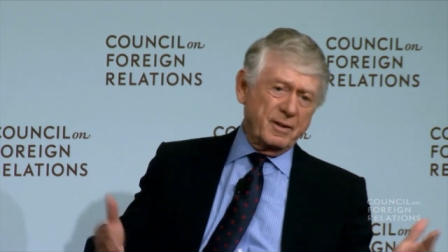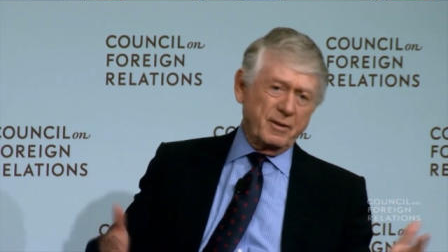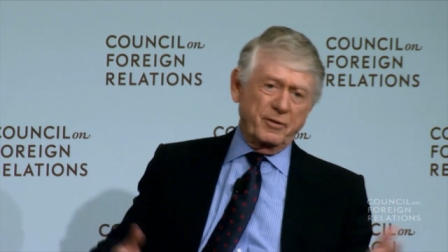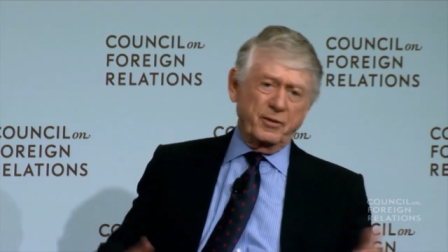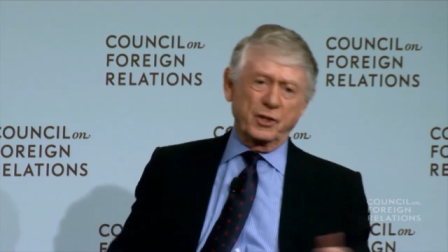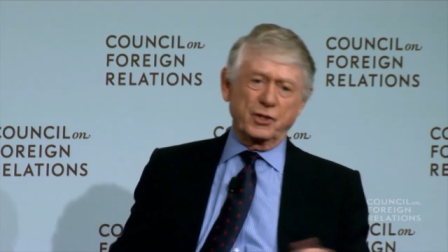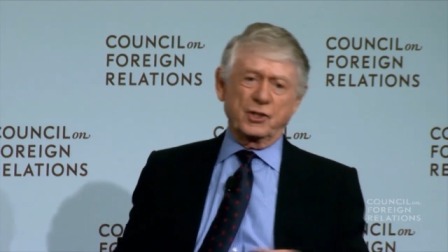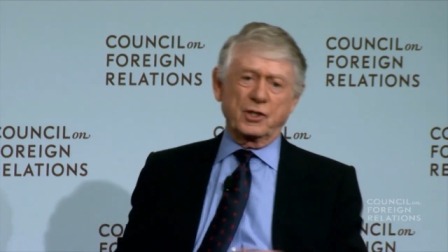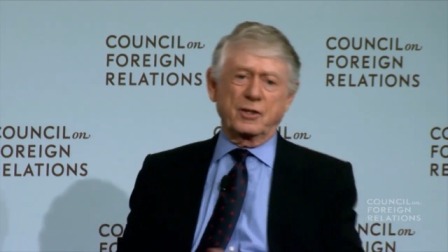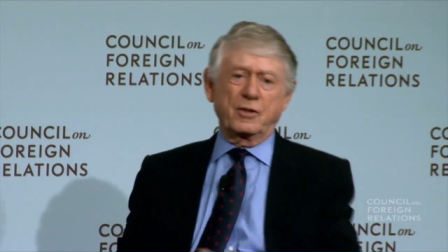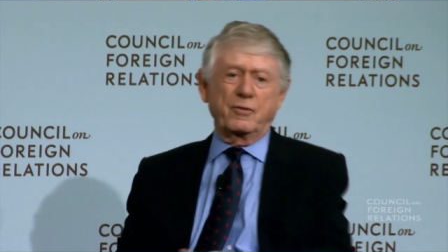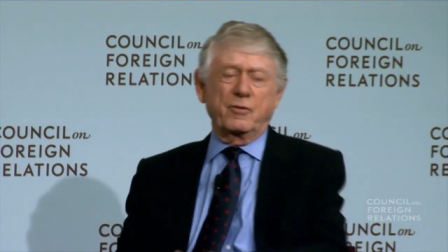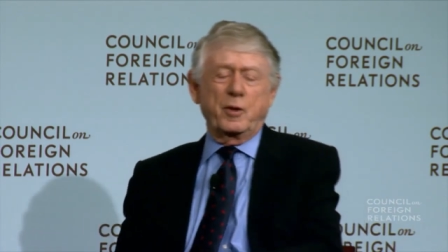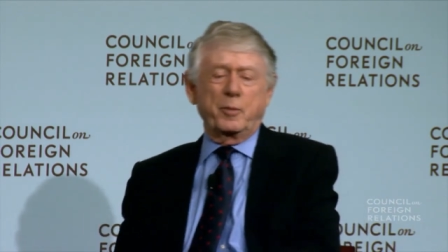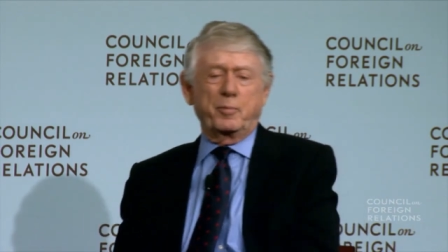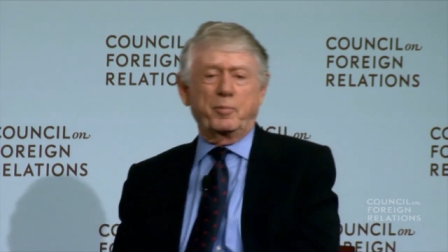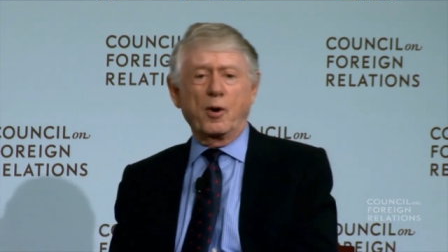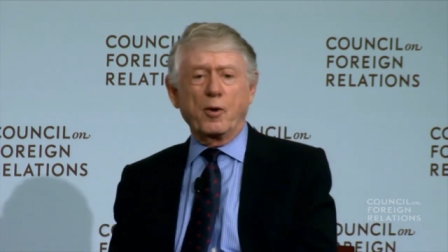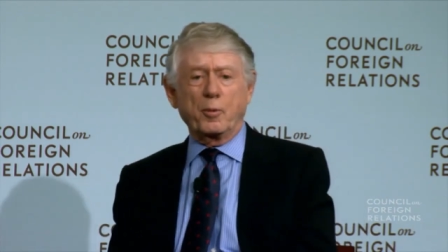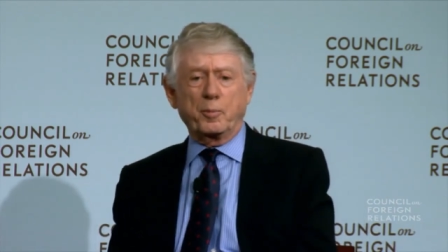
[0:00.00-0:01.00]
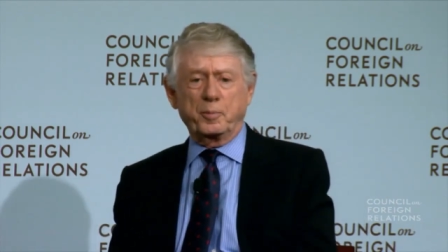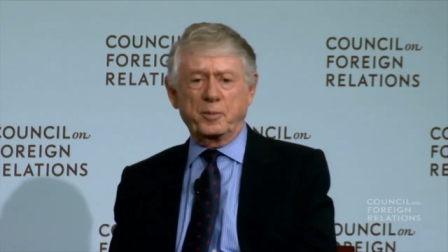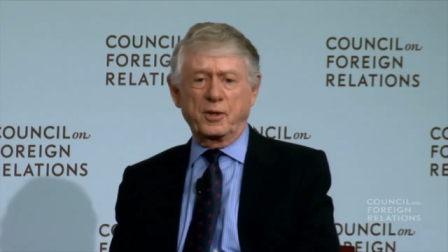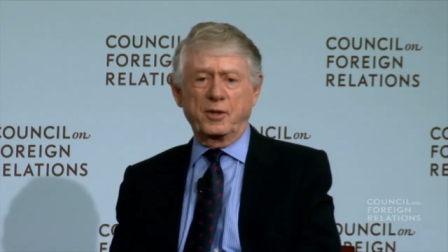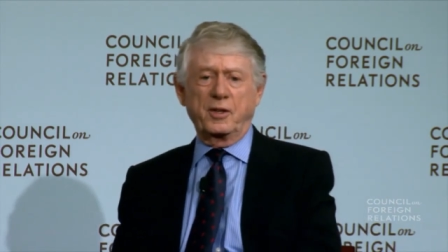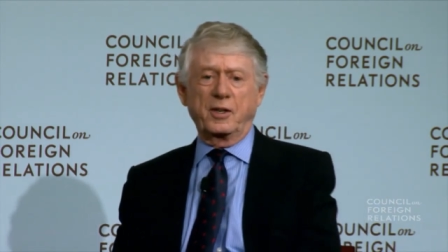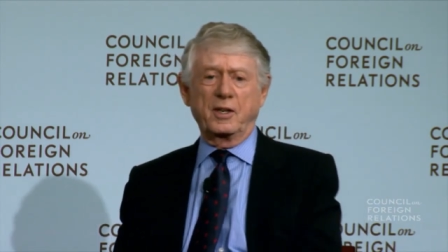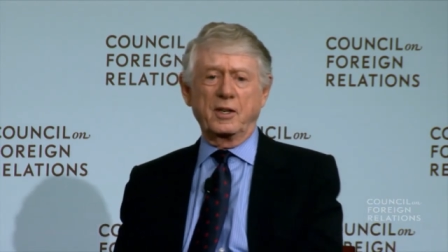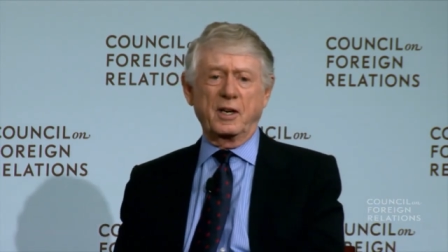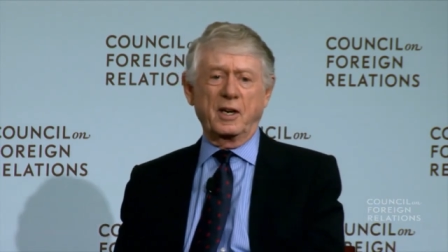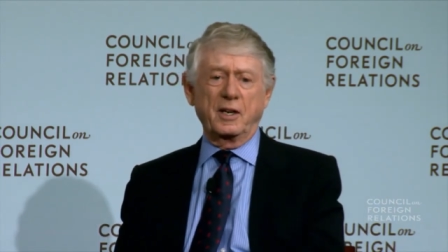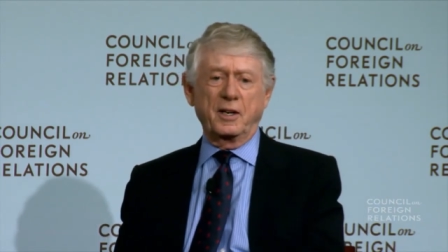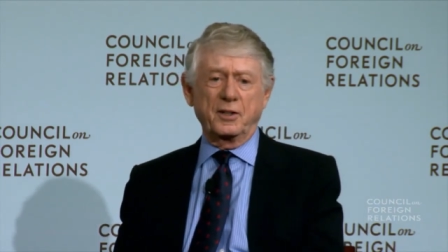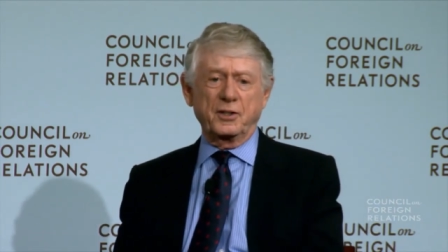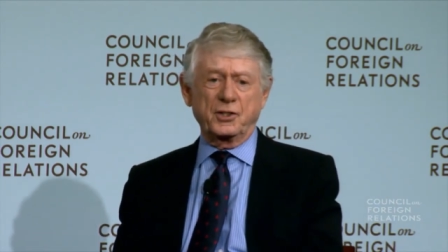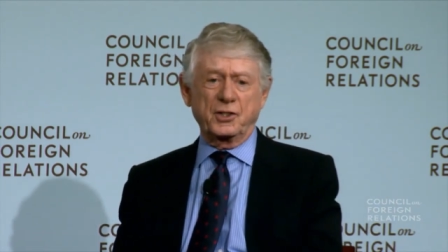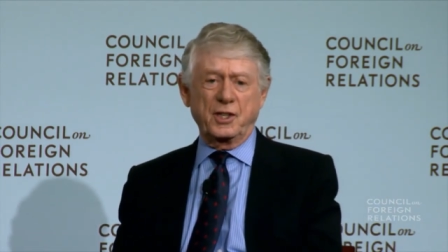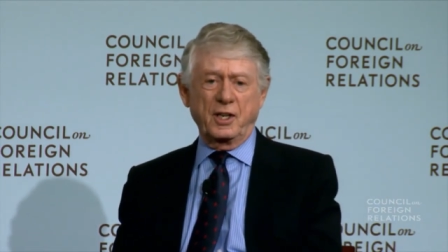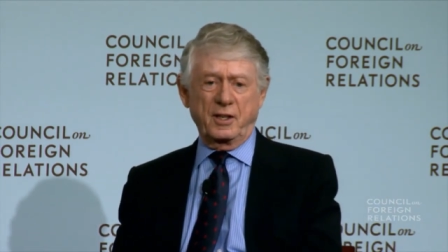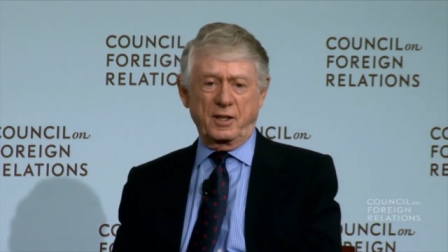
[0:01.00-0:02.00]
the visit of the Pope to the
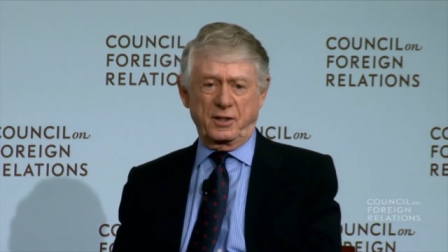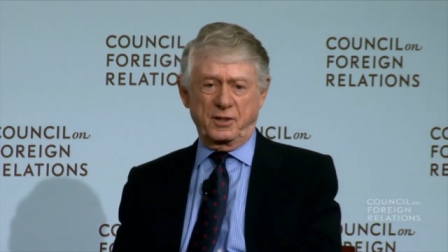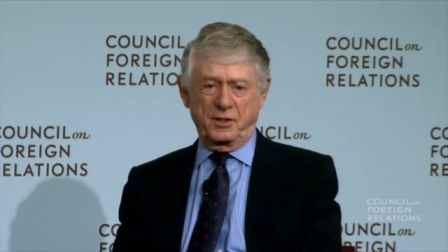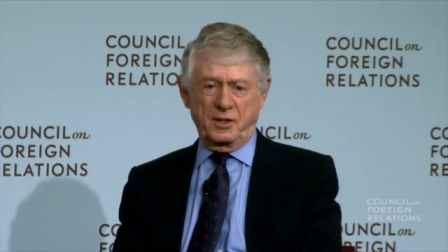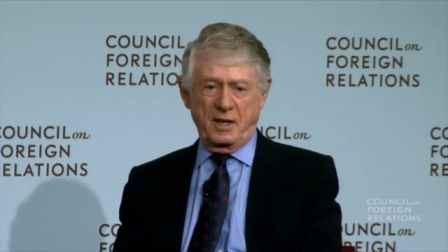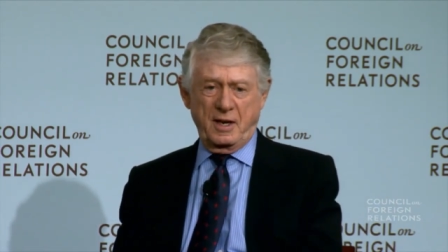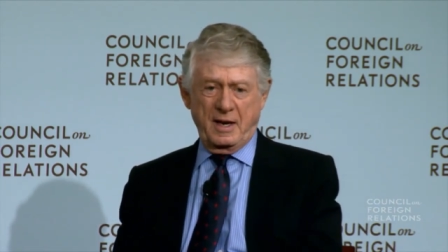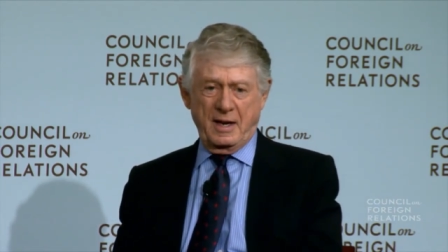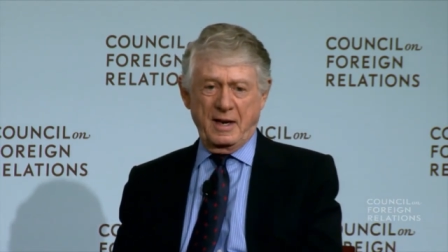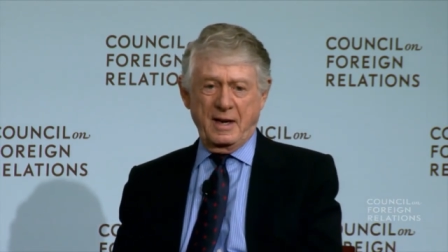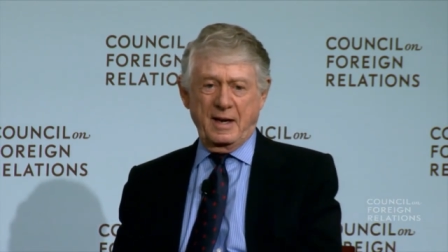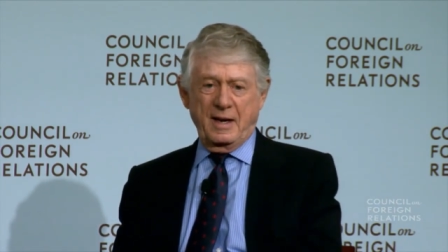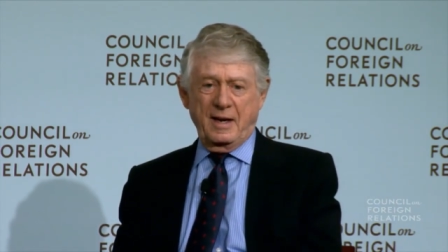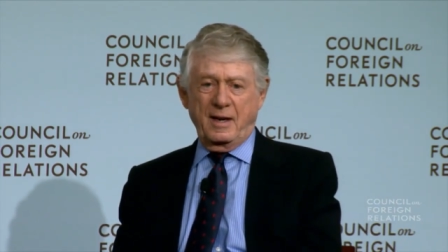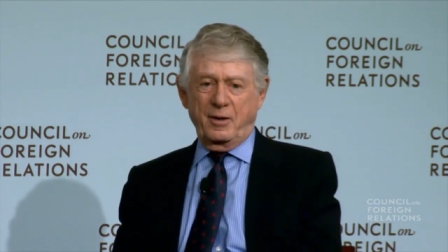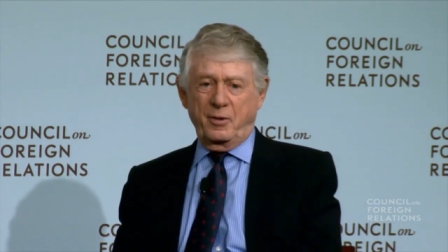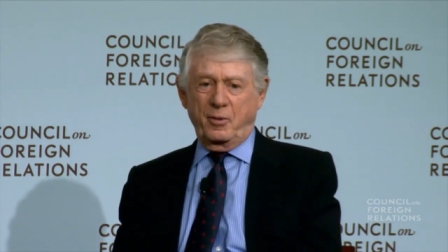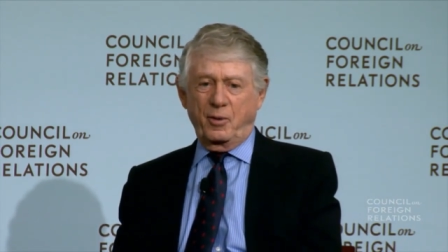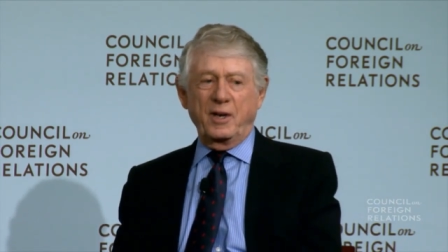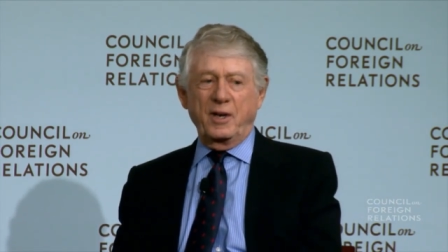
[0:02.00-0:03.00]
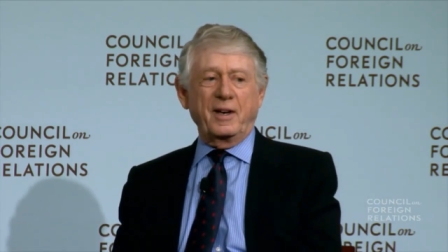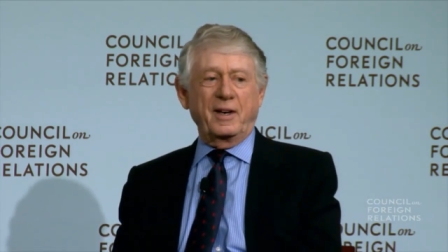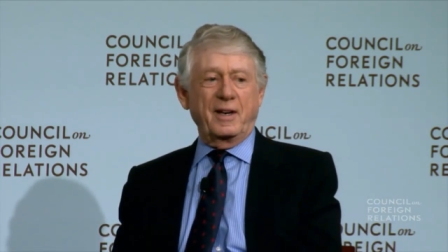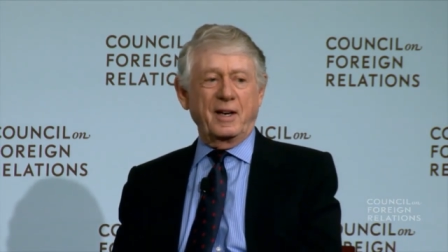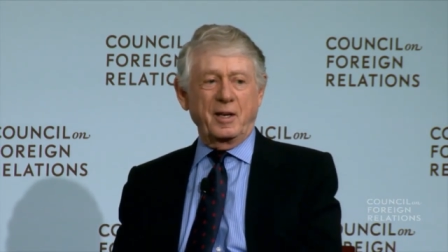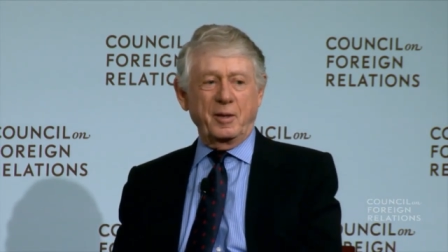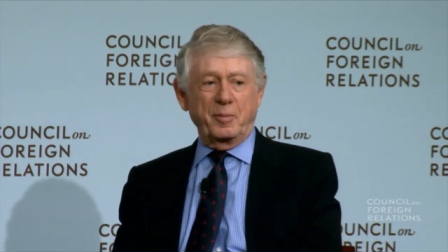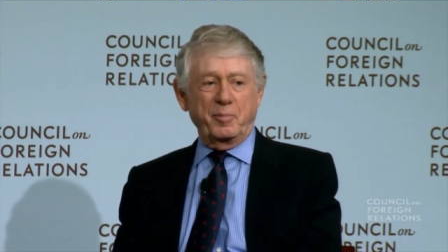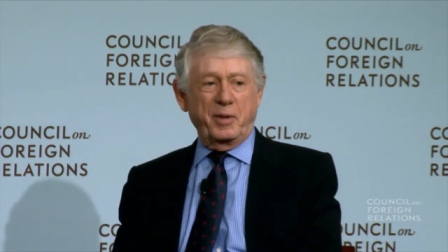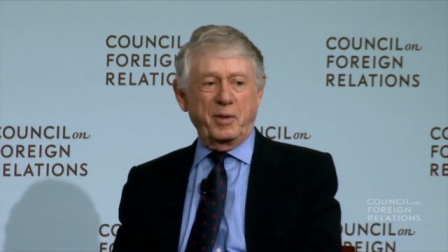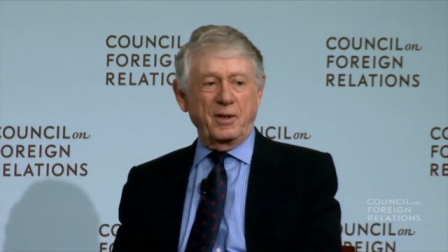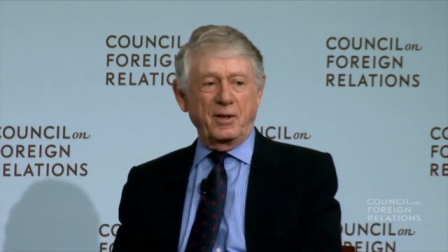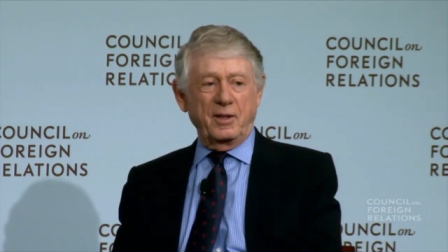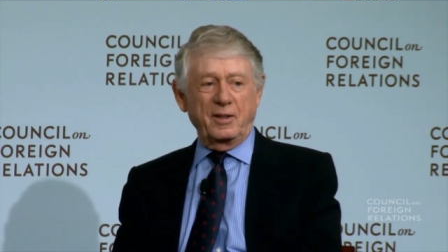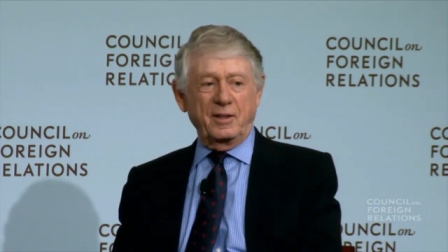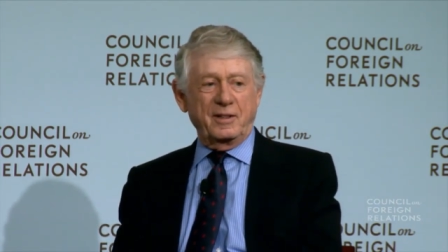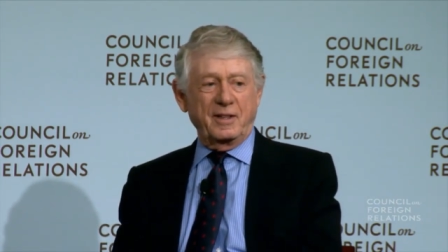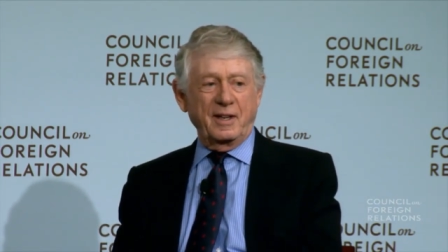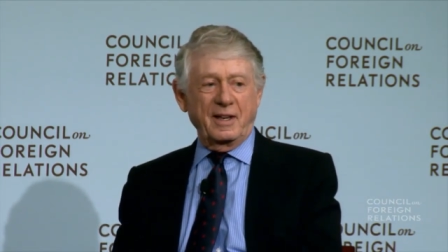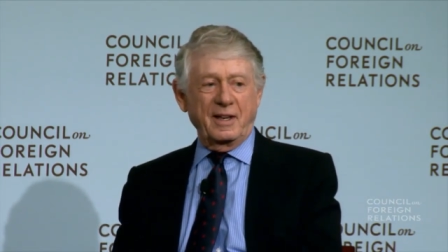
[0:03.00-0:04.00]
United States. Well, you can't build